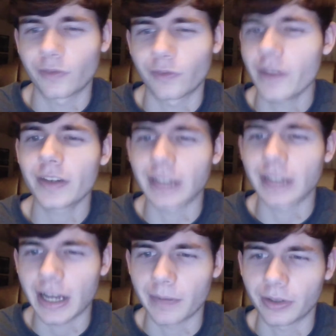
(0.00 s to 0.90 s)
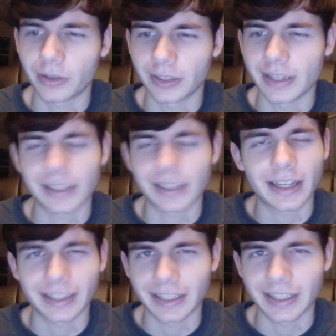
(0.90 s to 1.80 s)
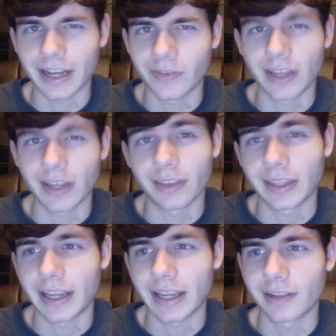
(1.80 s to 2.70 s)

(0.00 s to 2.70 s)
favorited god among the lands, kind of like the god of death that they had,